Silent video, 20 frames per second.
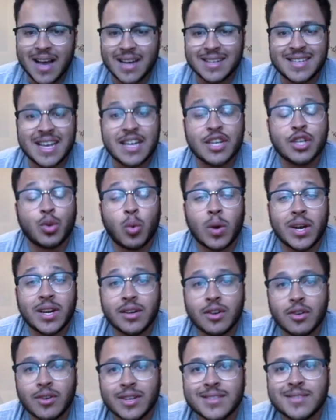10 to 20
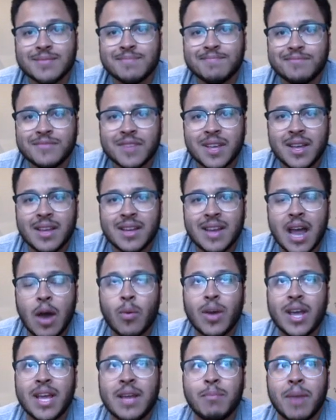degrees.
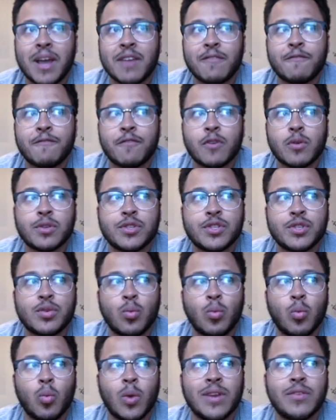Now, in my first
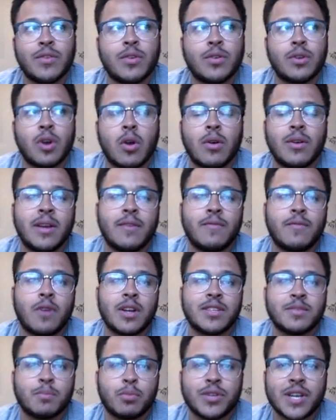winter gardening
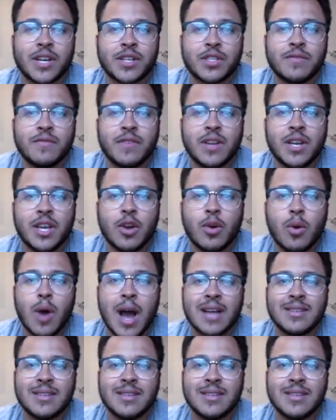frost protection video,